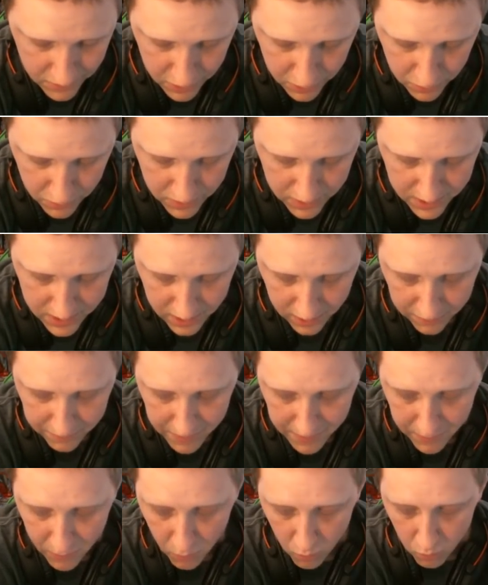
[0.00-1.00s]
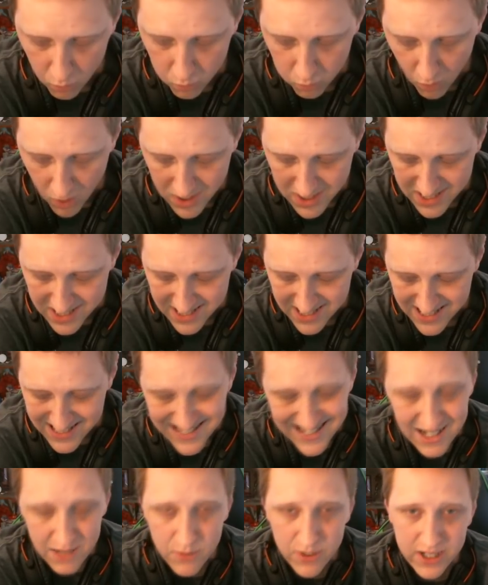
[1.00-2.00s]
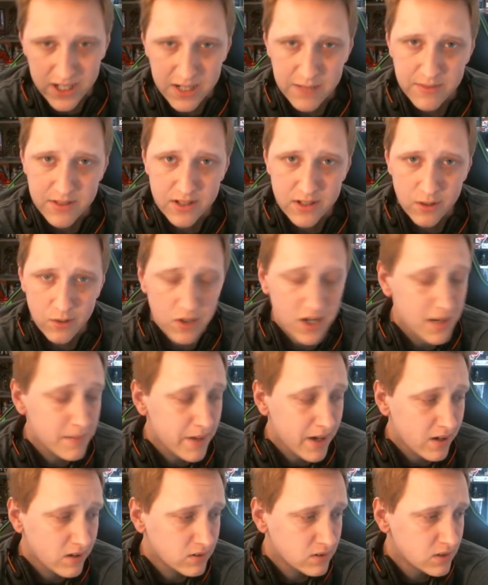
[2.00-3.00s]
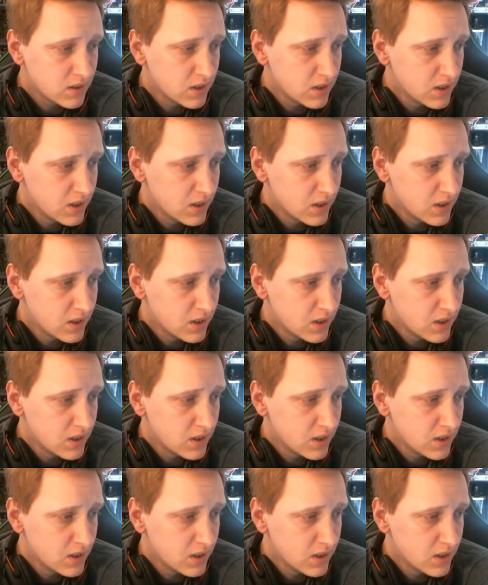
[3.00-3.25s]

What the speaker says: do the stuff people want to see when it comes to Dokkan Battle.